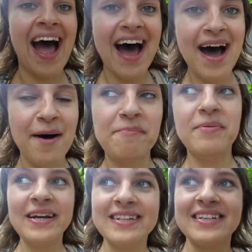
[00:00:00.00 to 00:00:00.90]

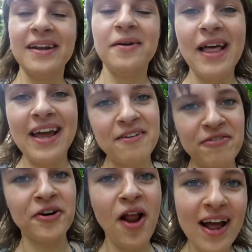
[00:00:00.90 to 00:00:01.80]
But you know, like,
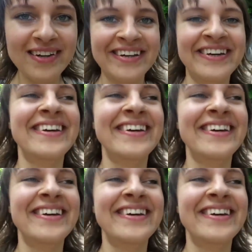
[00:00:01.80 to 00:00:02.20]
if you're not